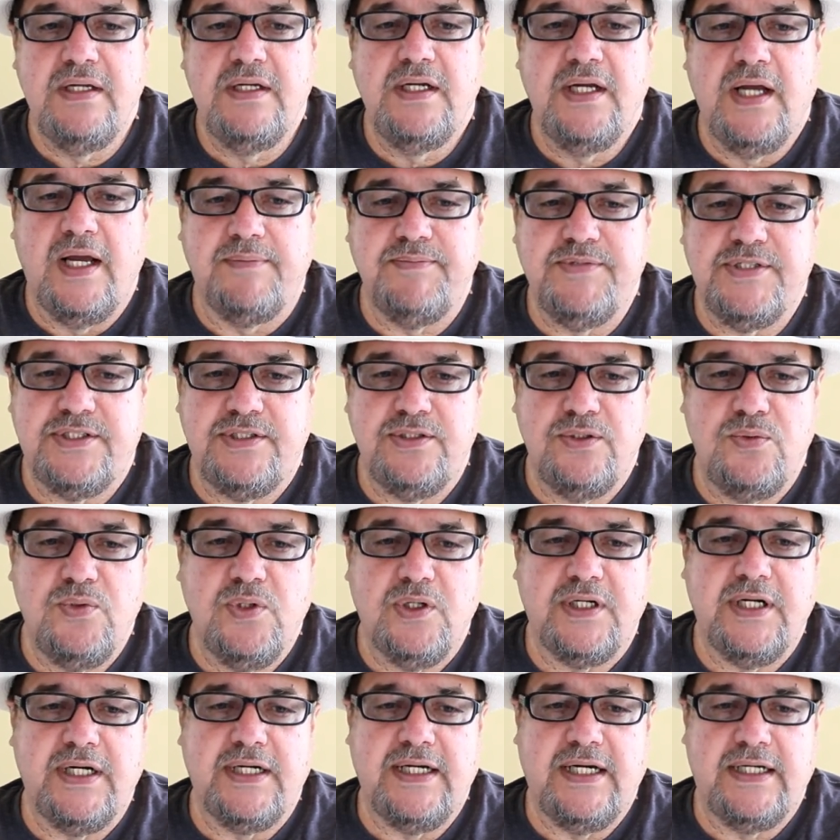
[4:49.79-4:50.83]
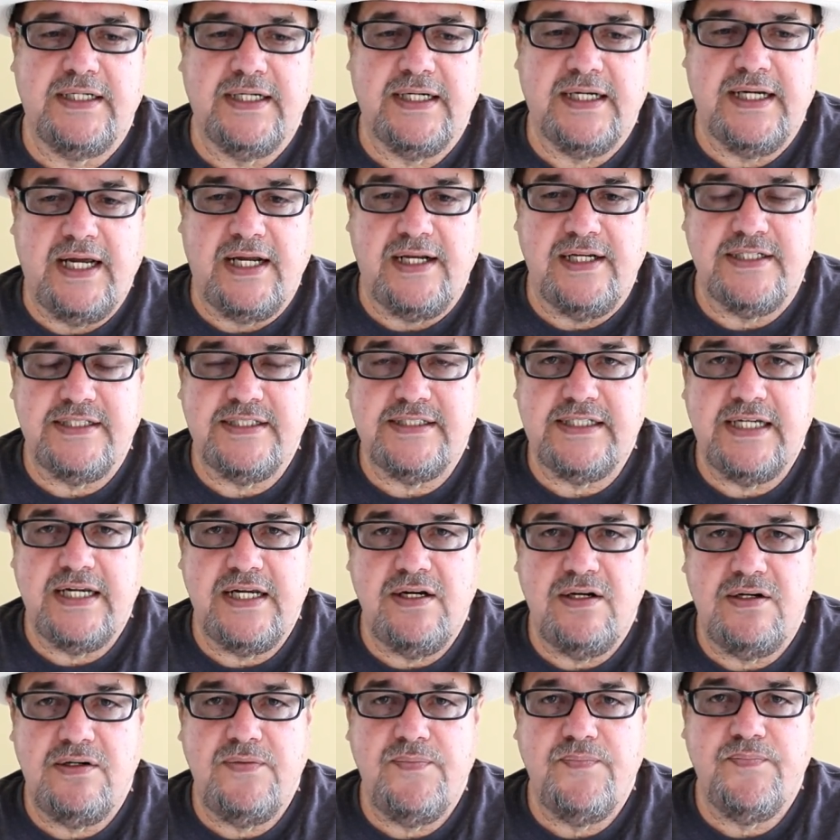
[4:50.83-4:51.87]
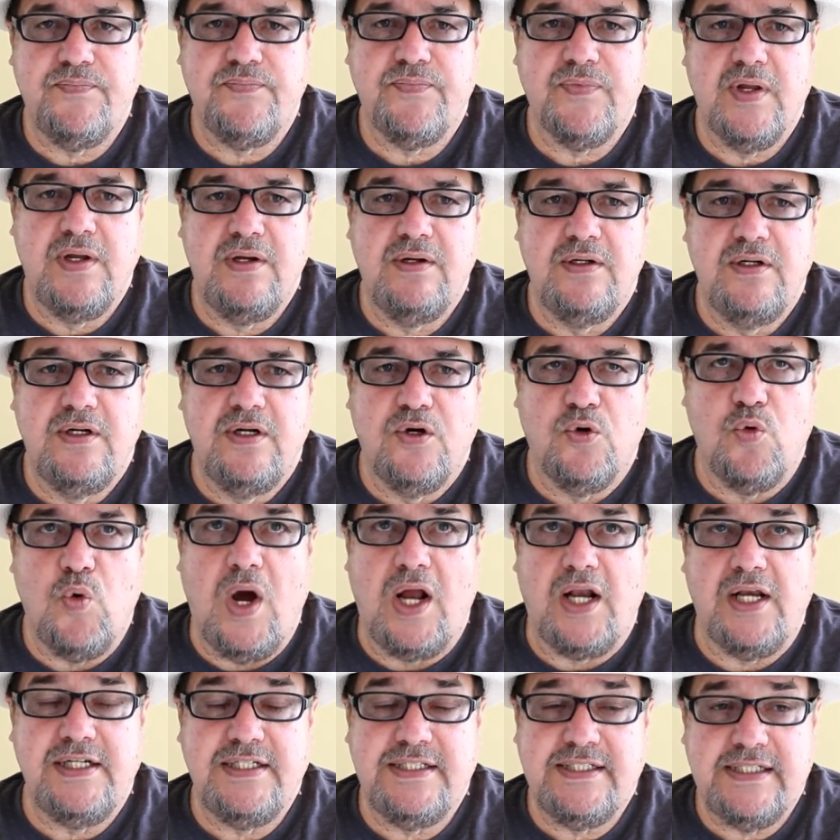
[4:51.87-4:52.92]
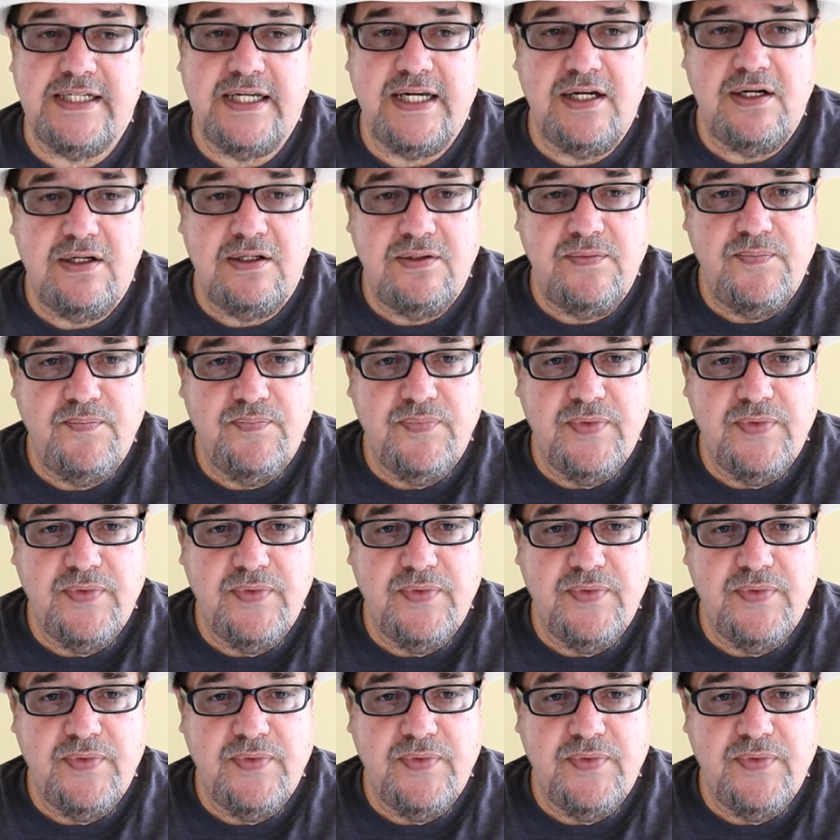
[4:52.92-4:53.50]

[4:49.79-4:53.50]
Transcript: I'm still working on the Galileo Wallaceale,